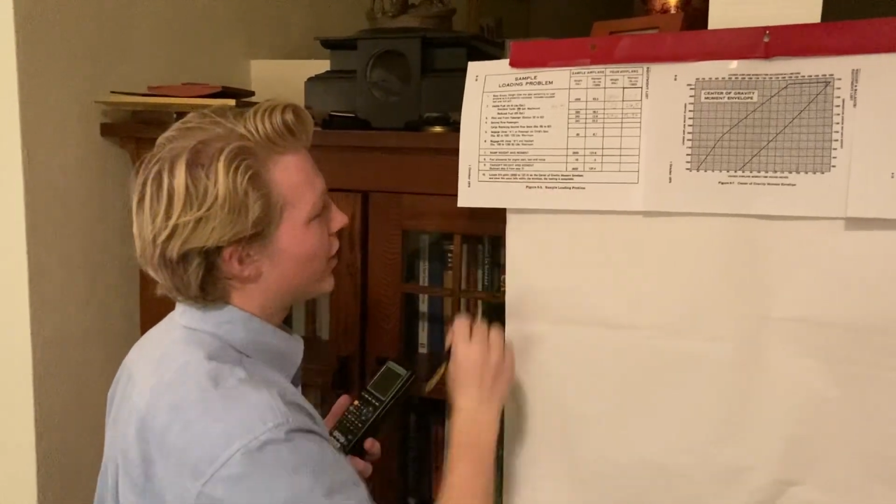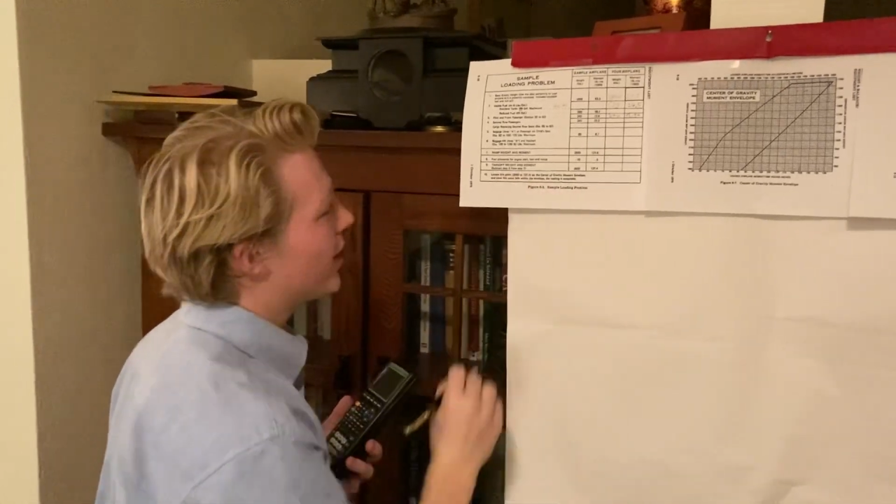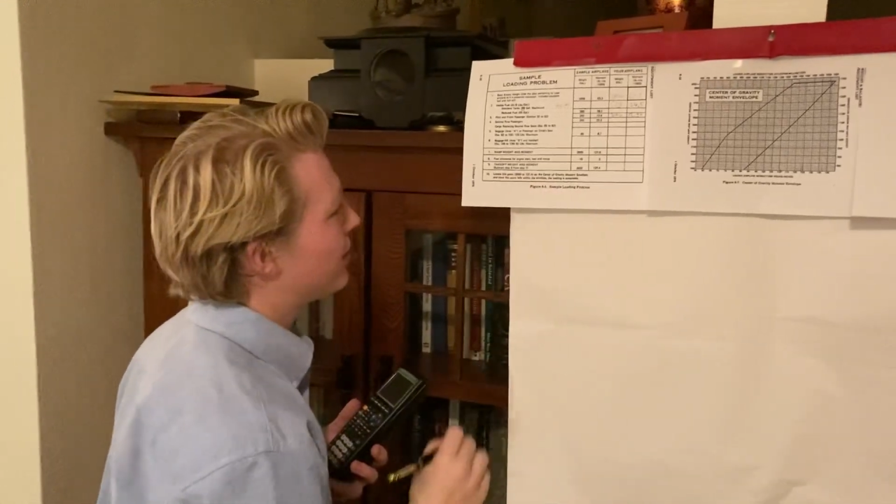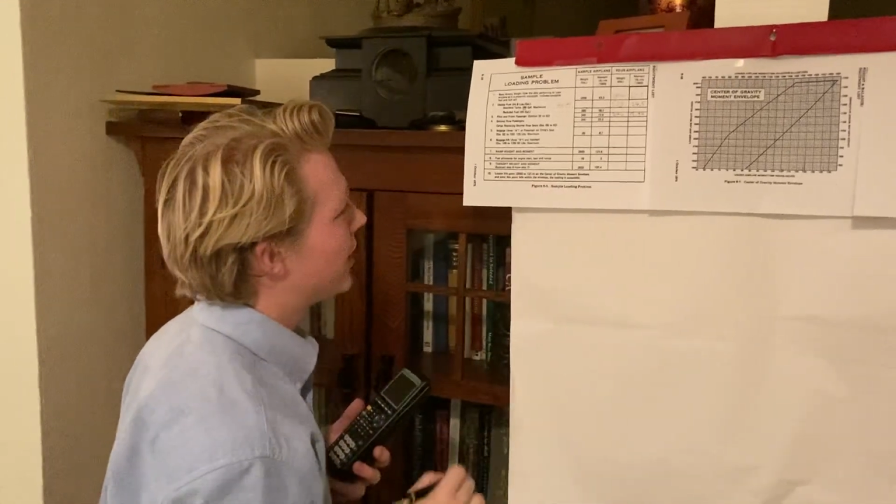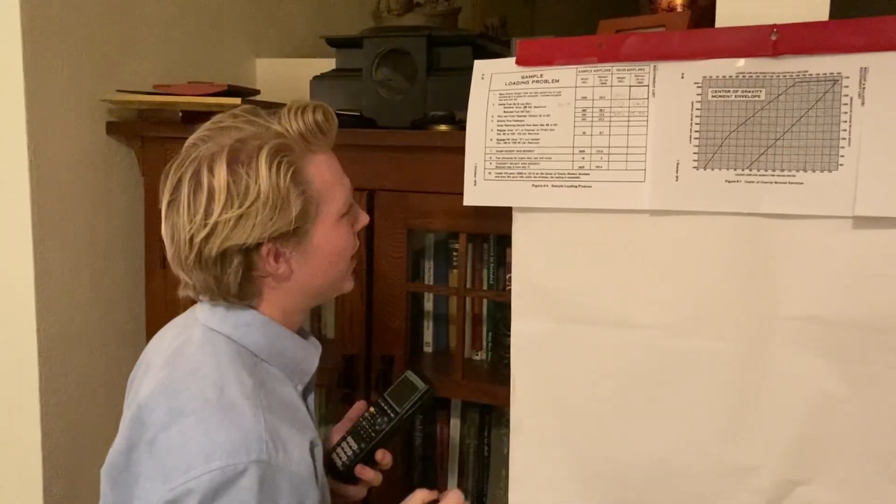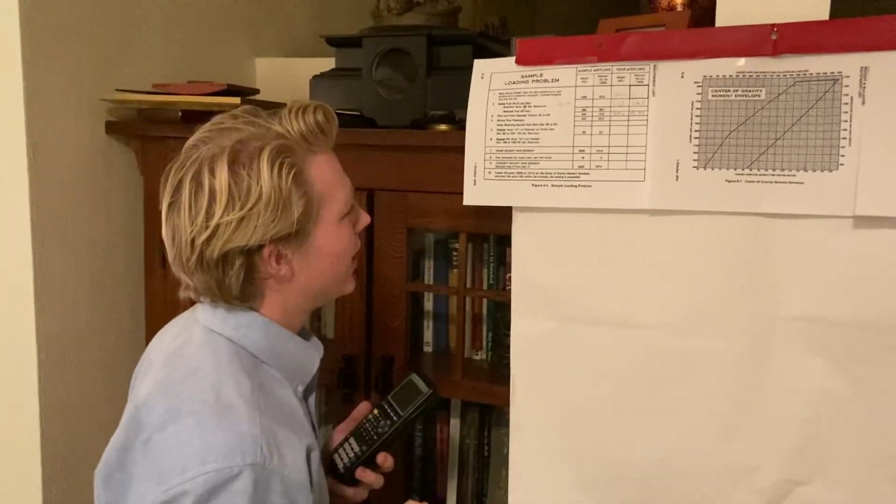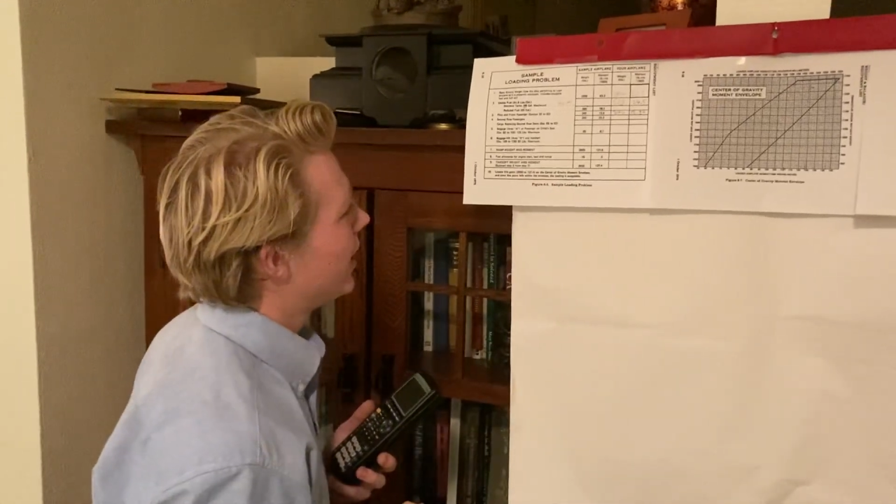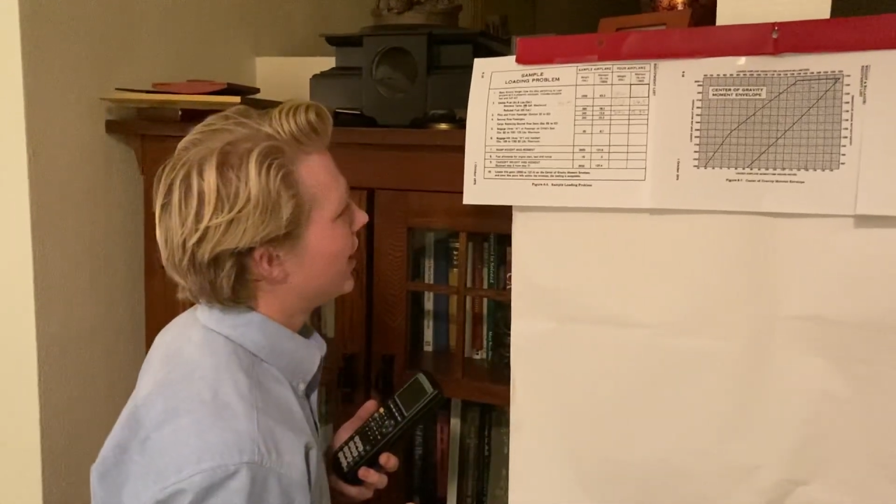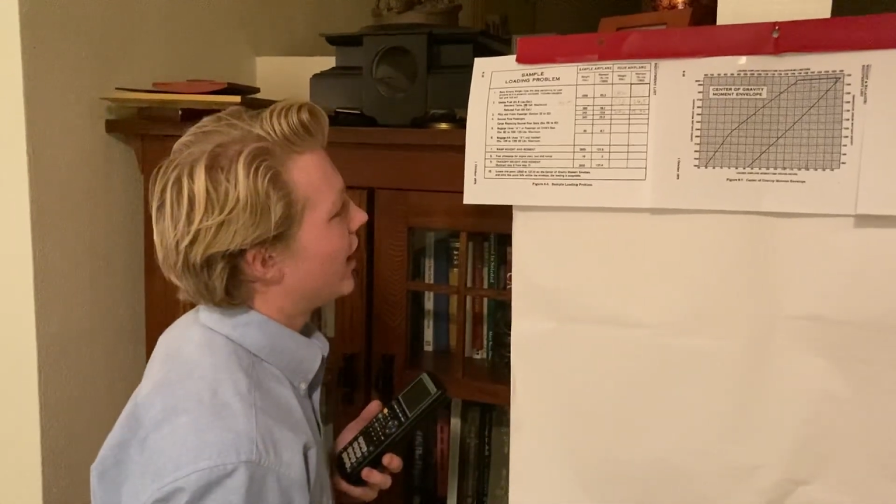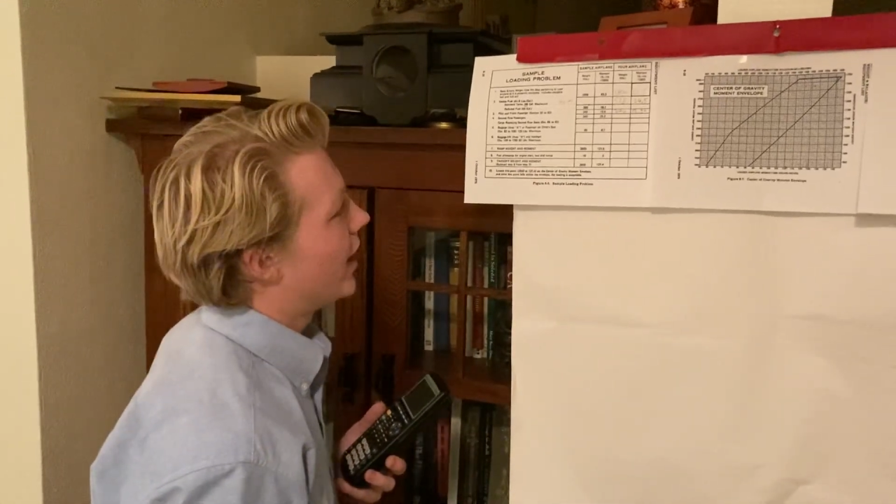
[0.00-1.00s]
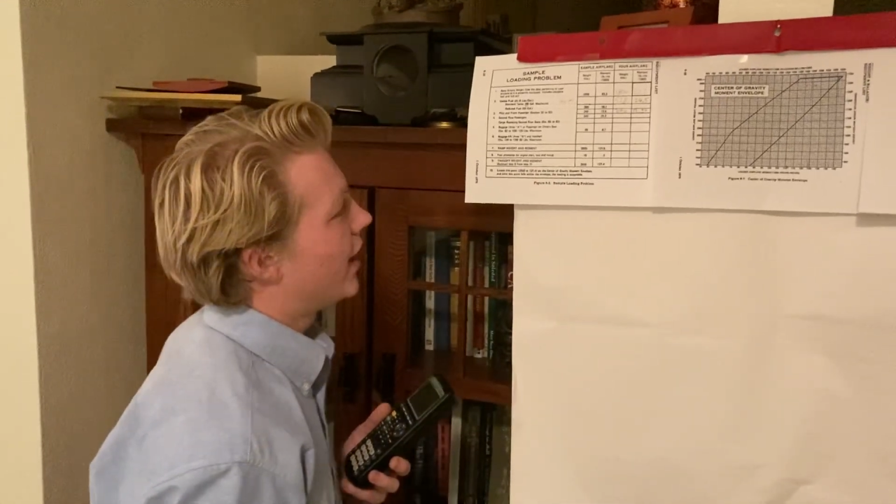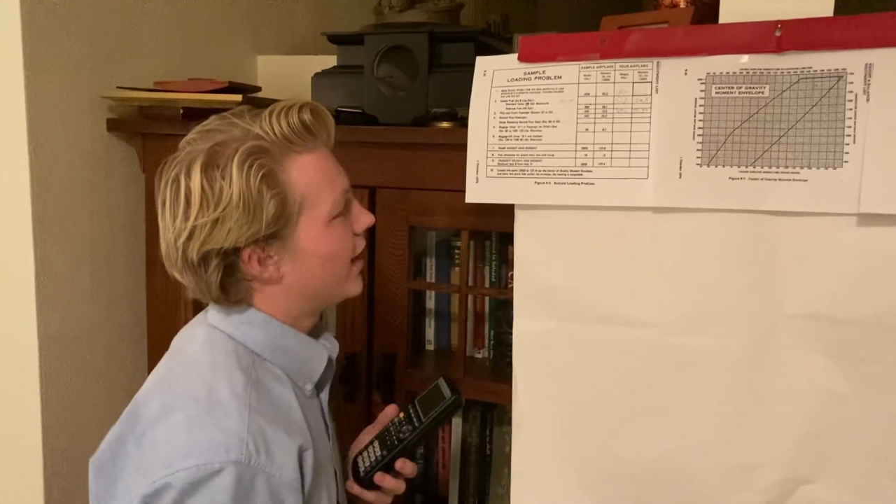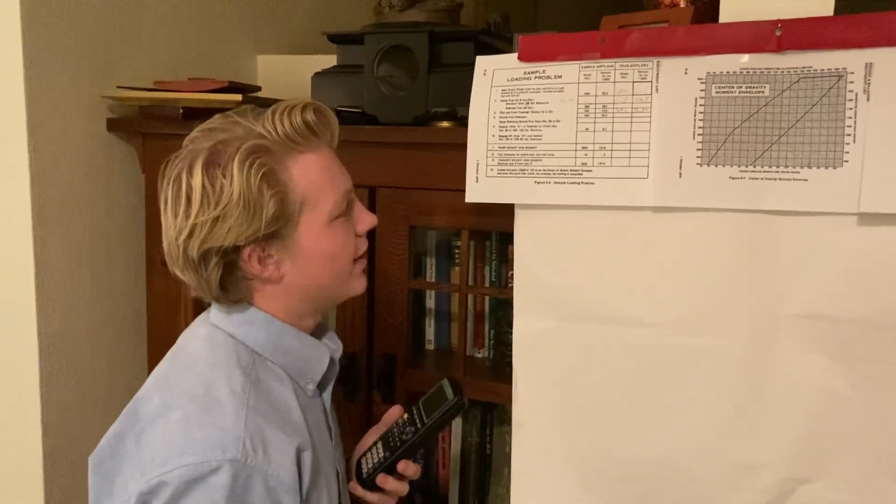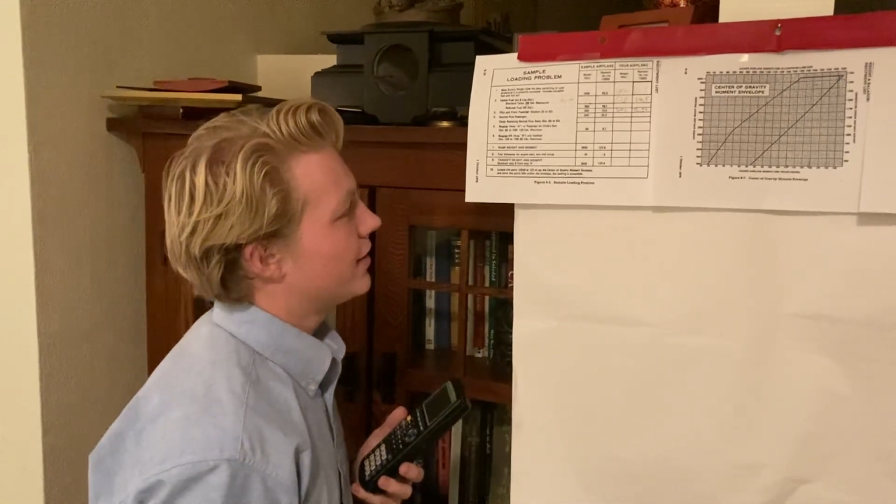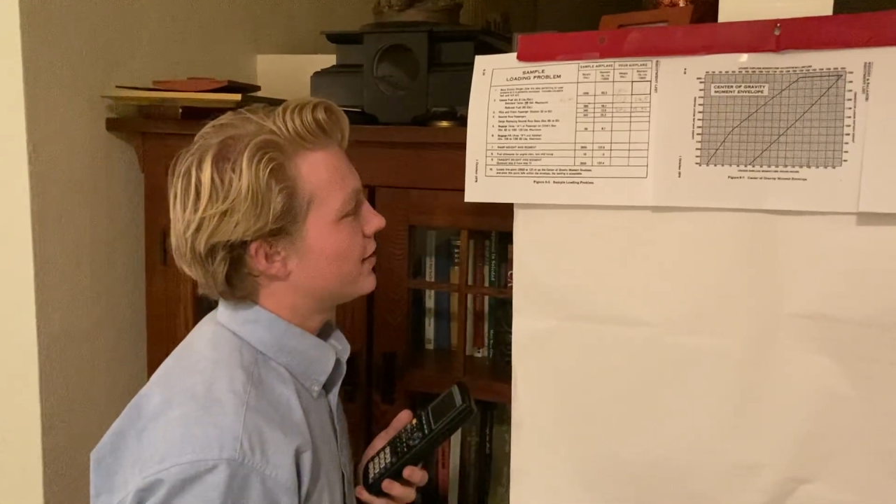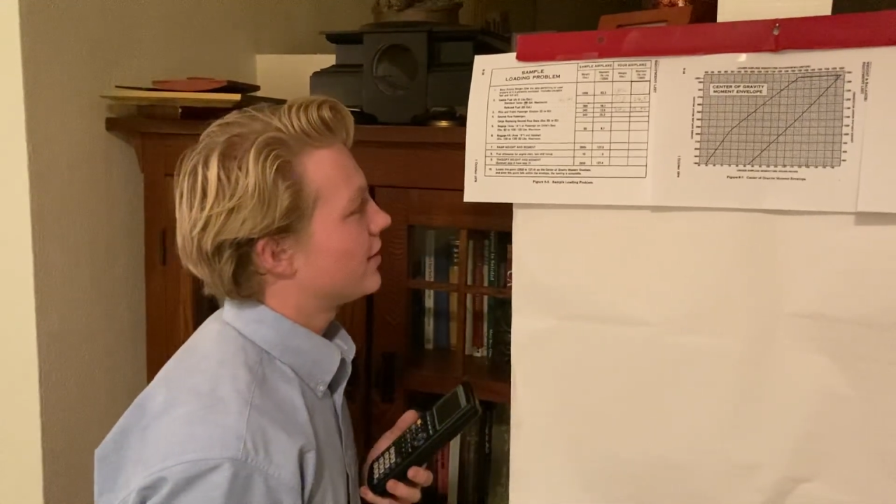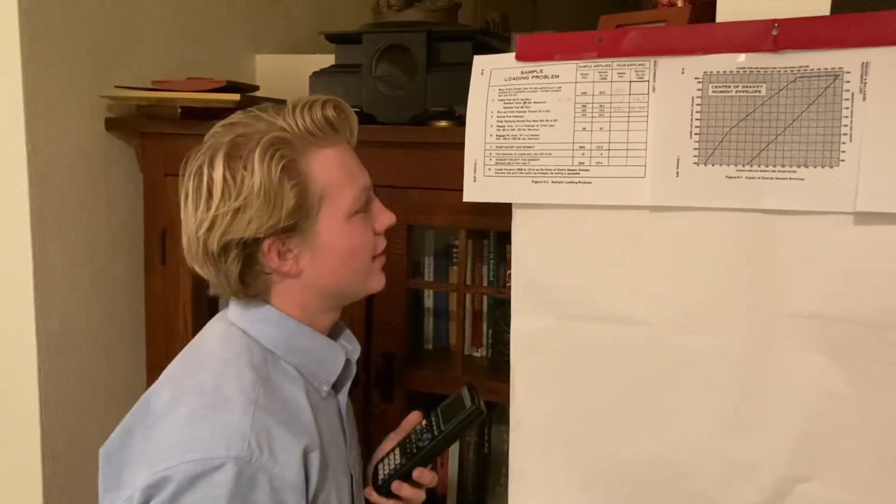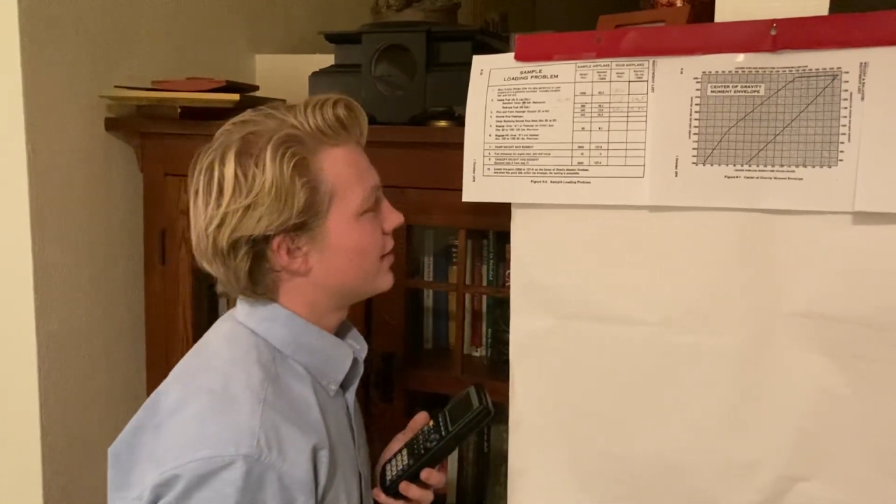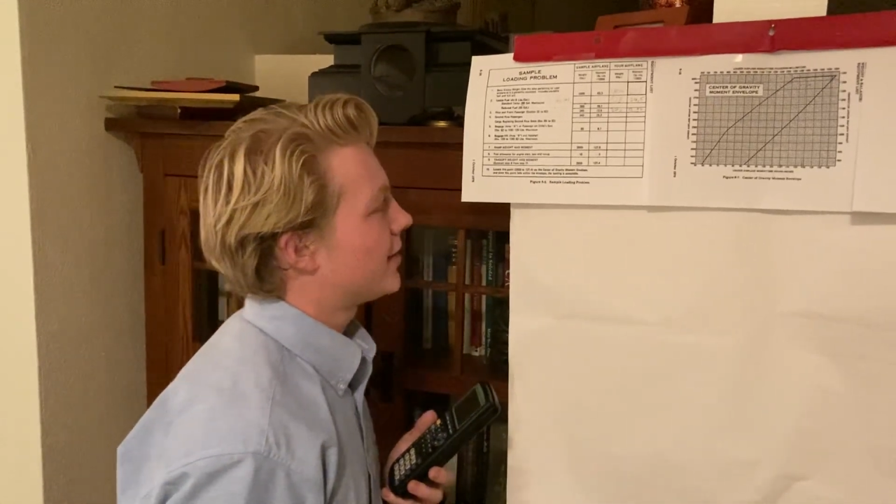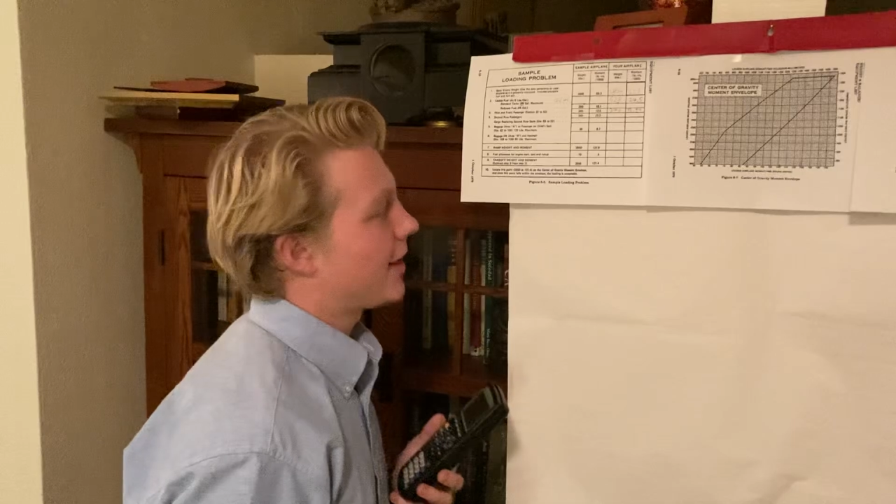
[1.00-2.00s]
up, saying